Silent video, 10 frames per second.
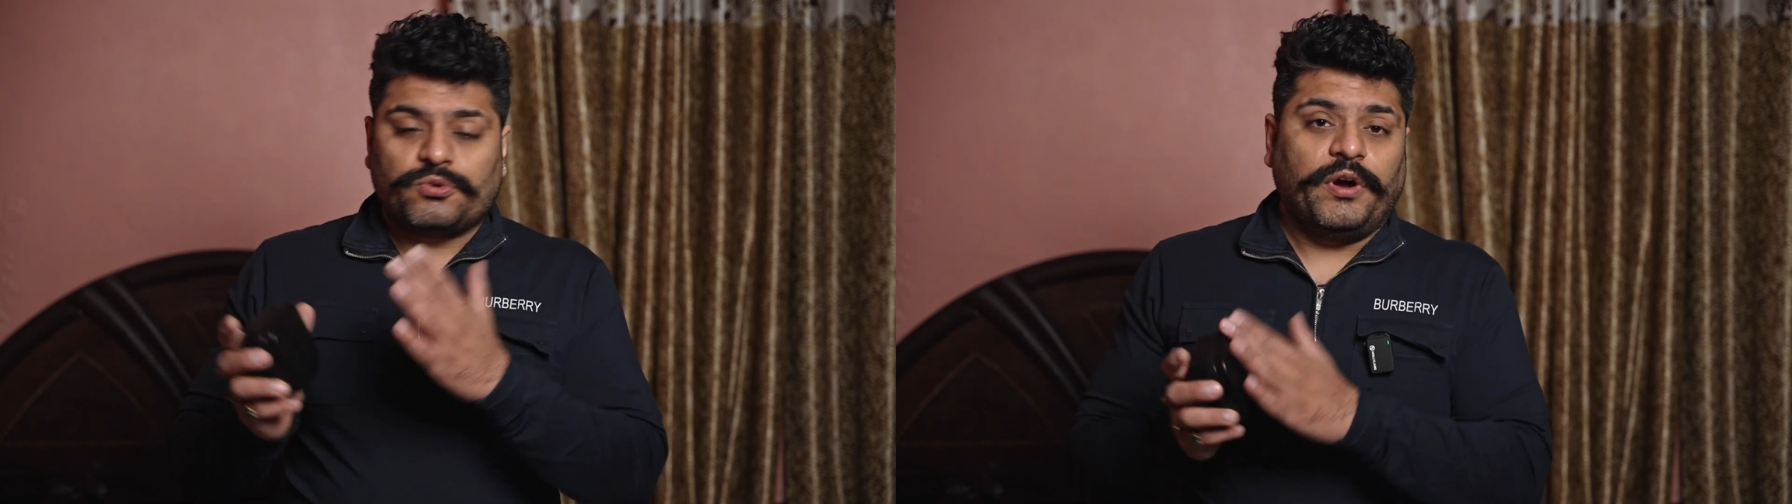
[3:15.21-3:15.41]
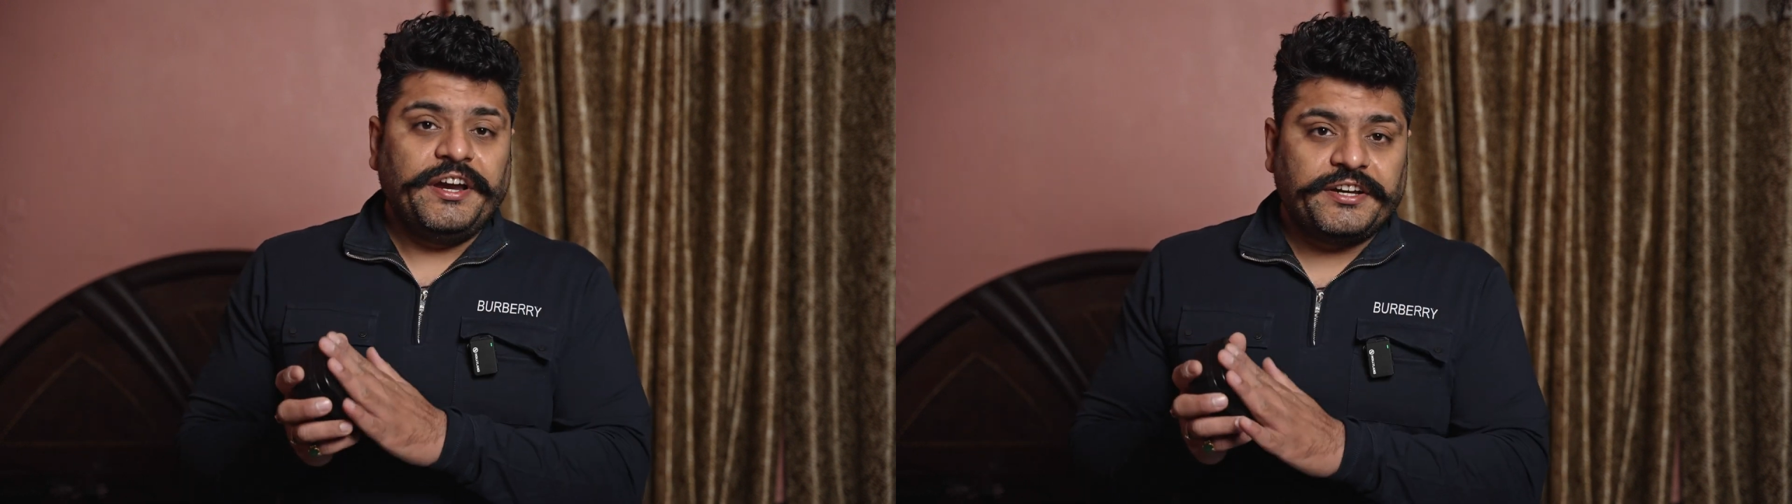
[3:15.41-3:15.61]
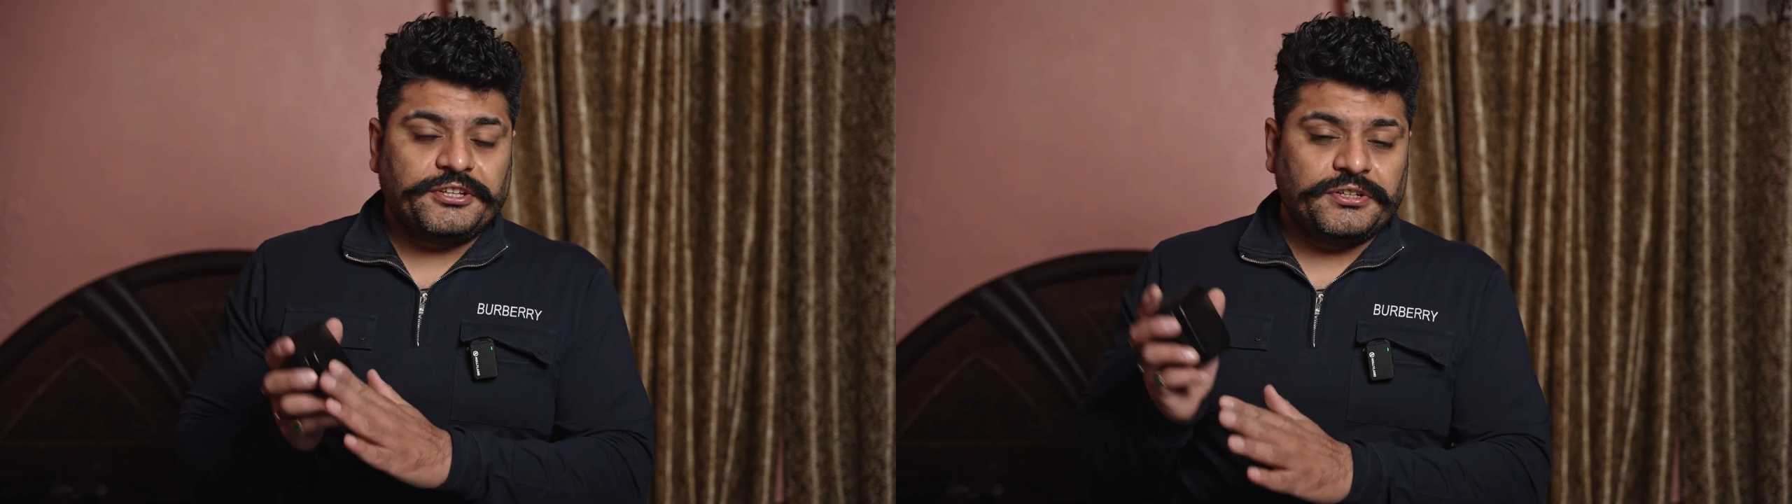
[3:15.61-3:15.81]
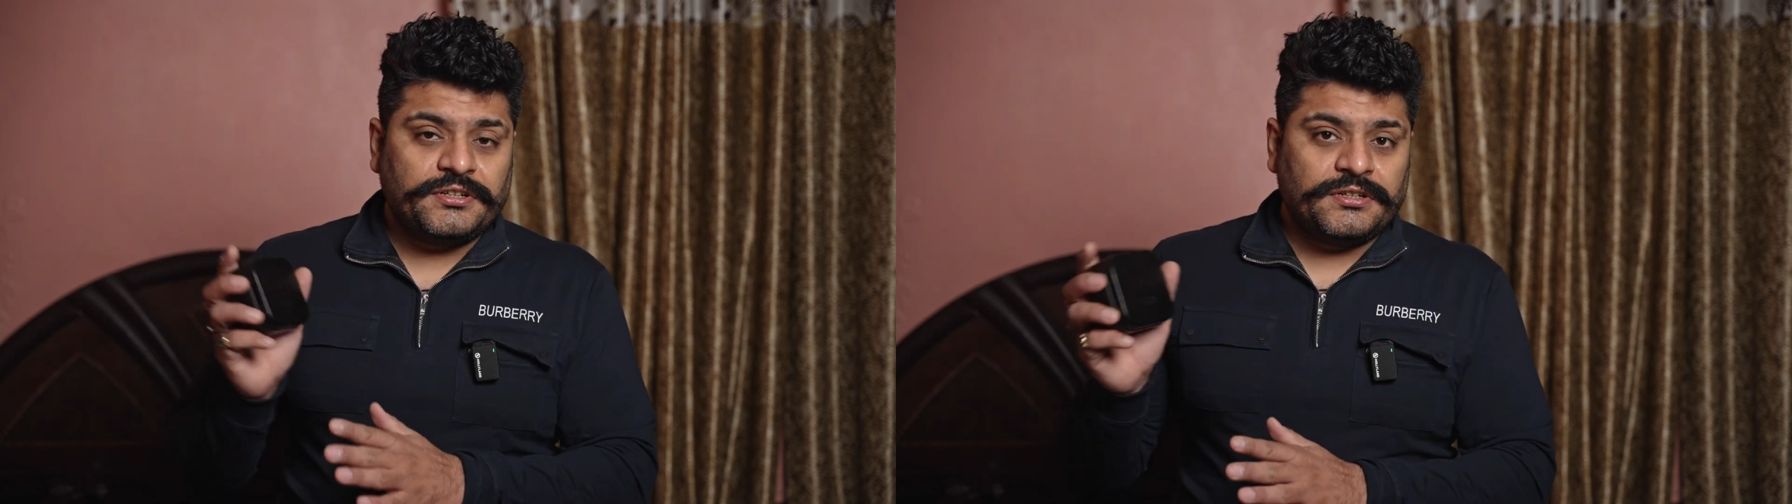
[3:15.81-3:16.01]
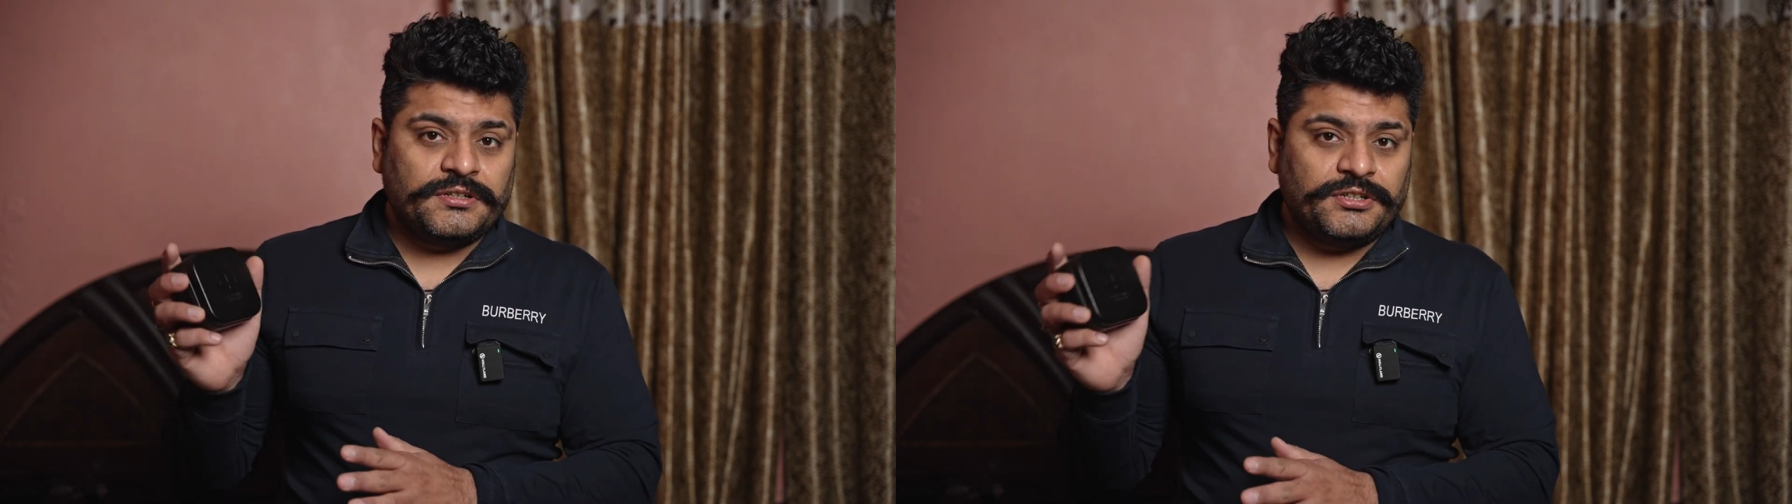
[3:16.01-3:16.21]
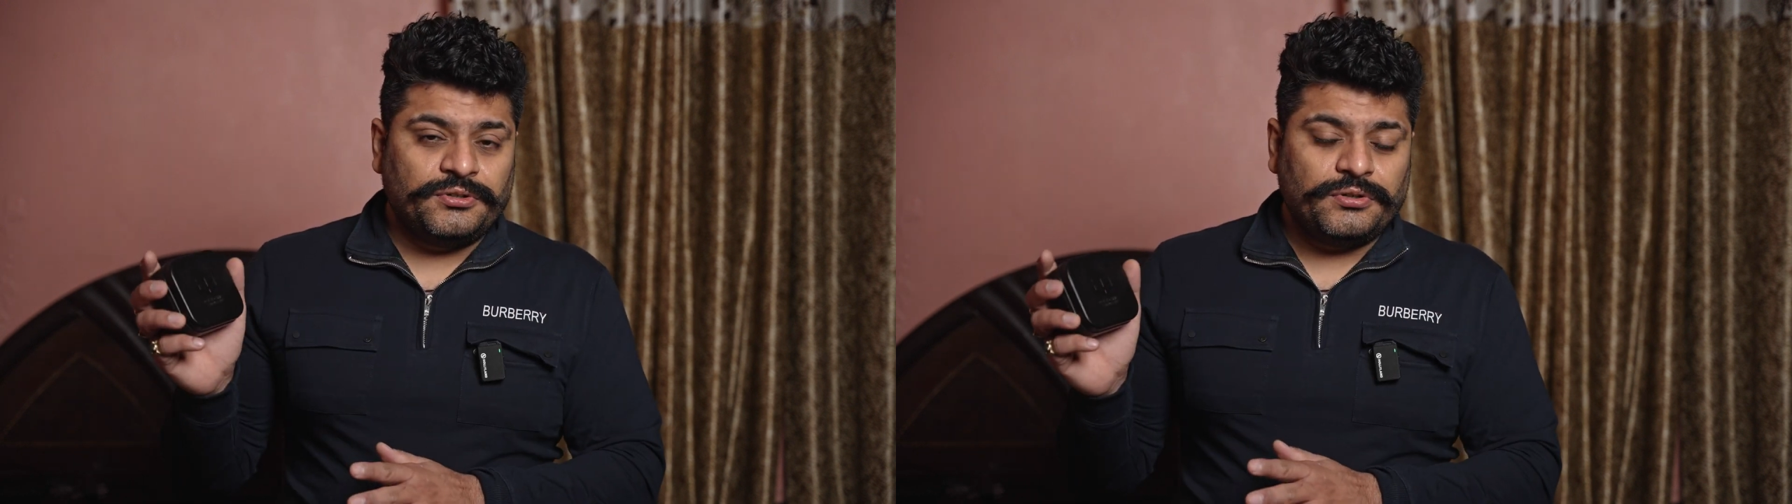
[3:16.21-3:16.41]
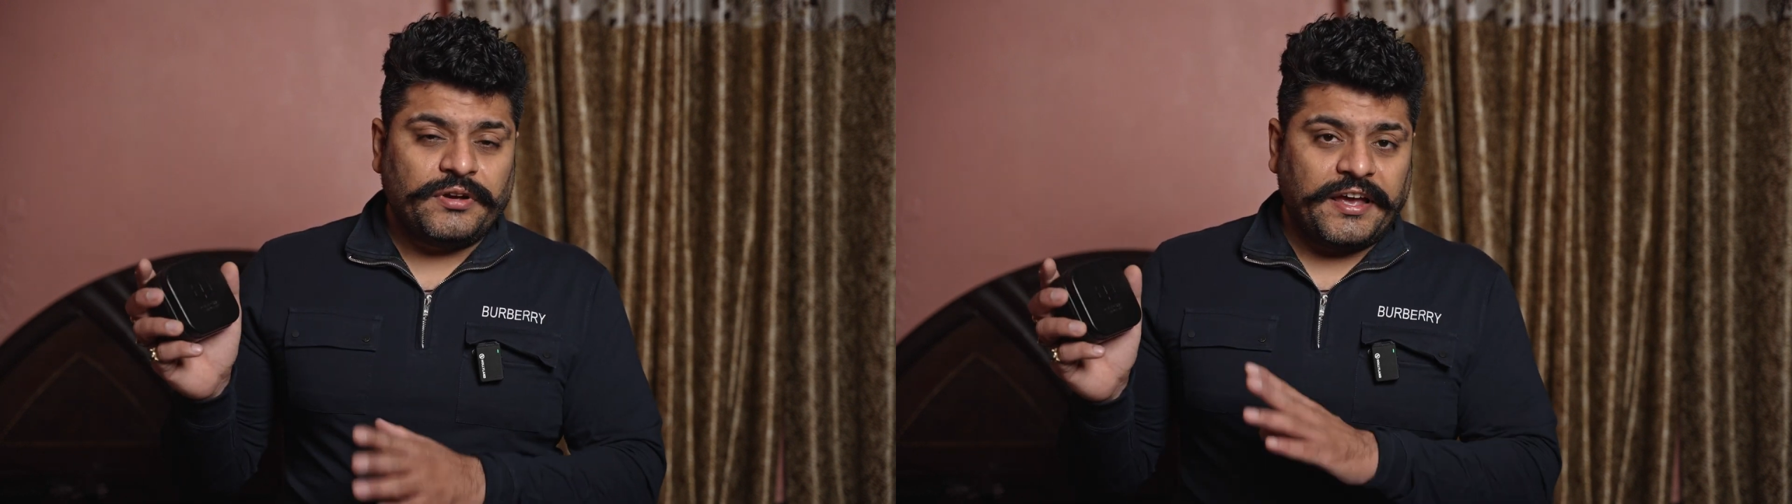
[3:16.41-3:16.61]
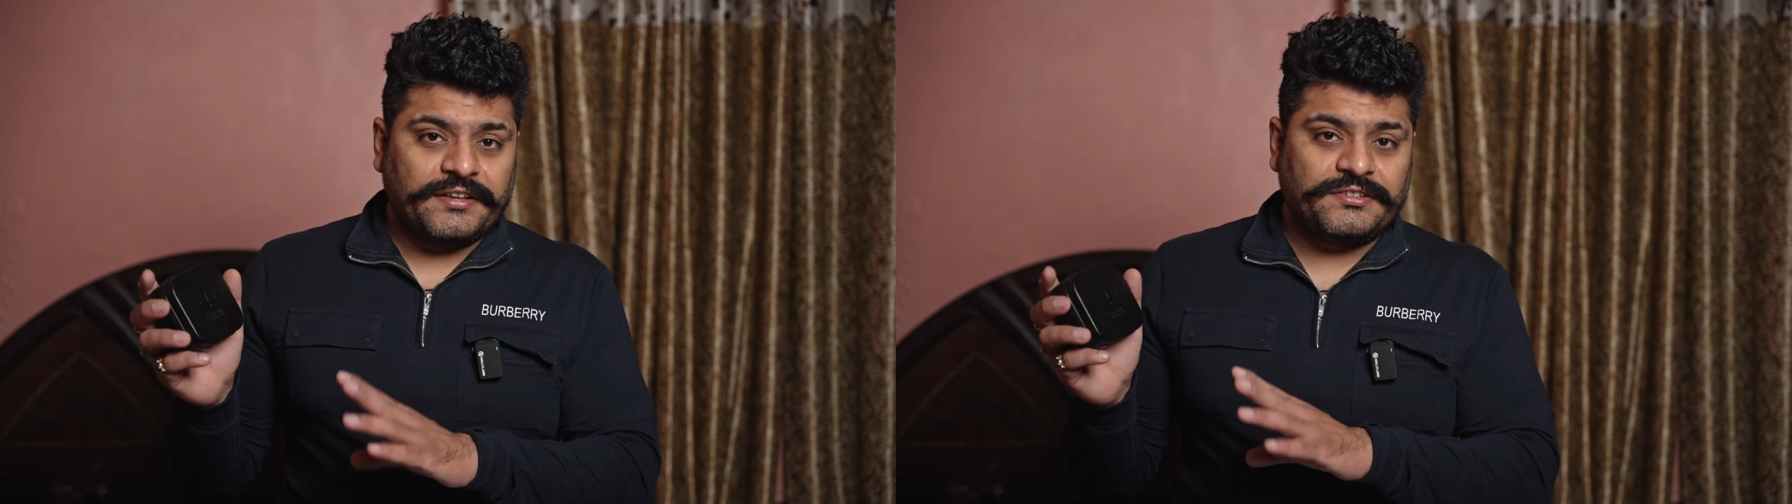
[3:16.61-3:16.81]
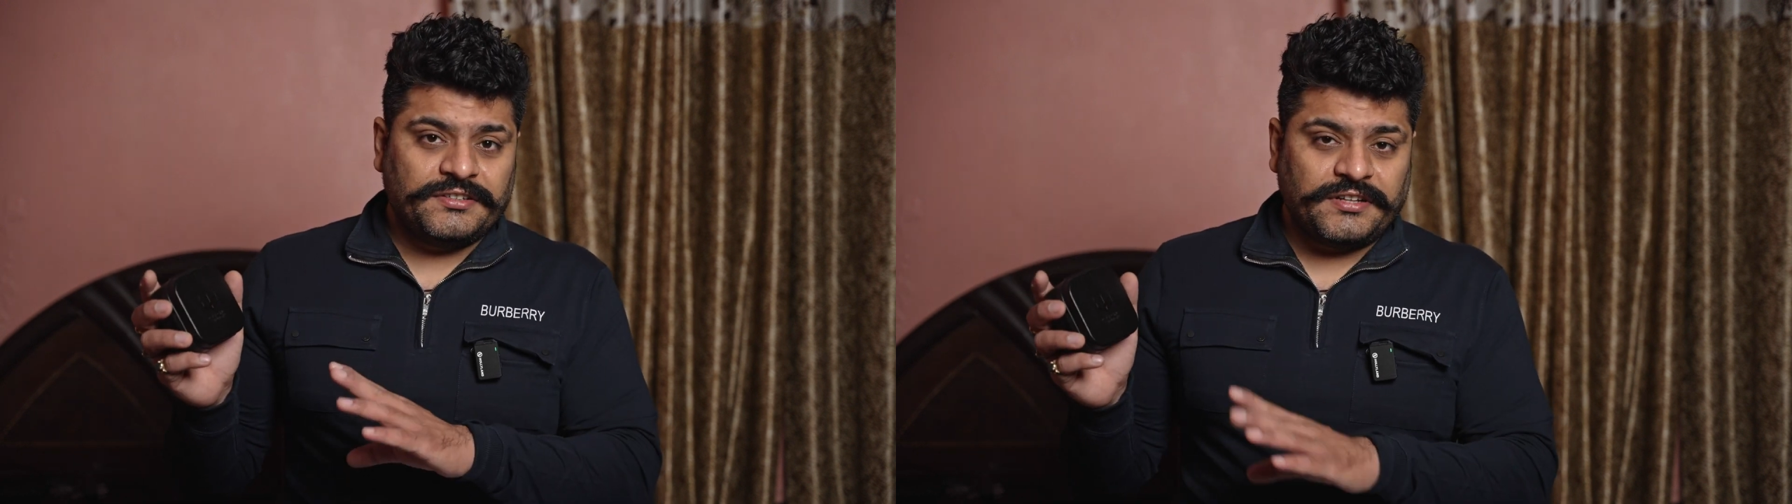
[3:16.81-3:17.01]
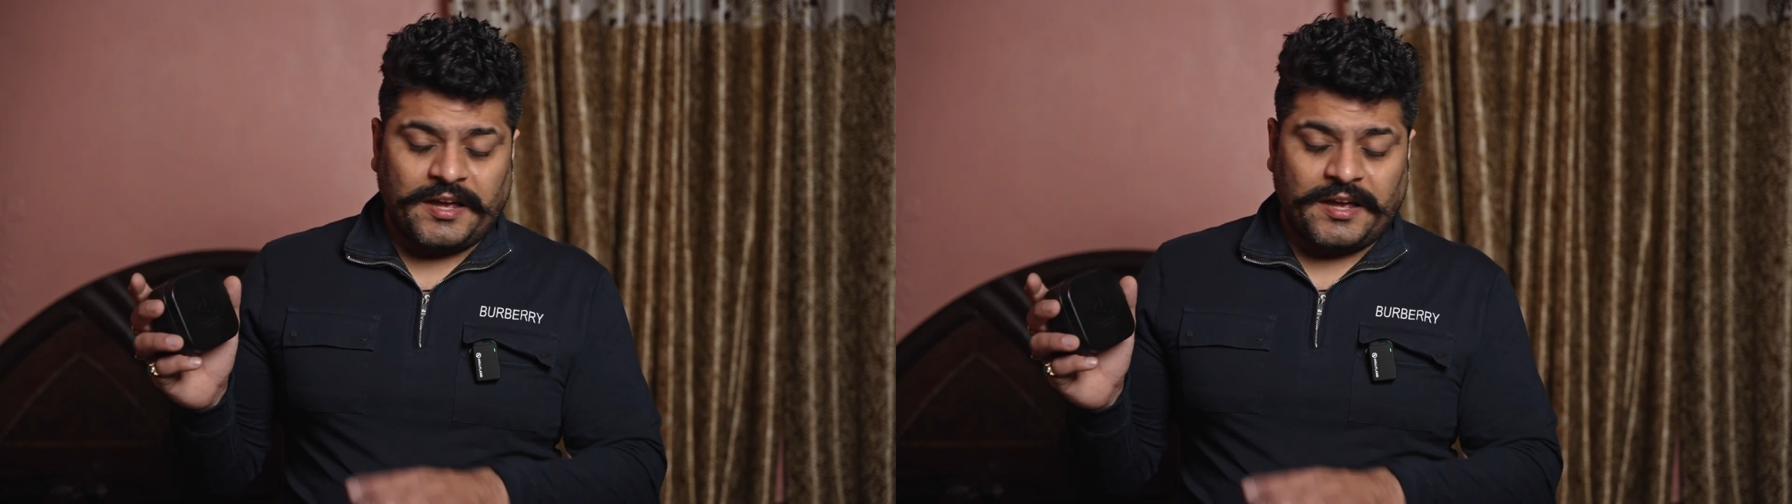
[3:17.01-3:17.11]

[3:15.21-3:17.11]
quite has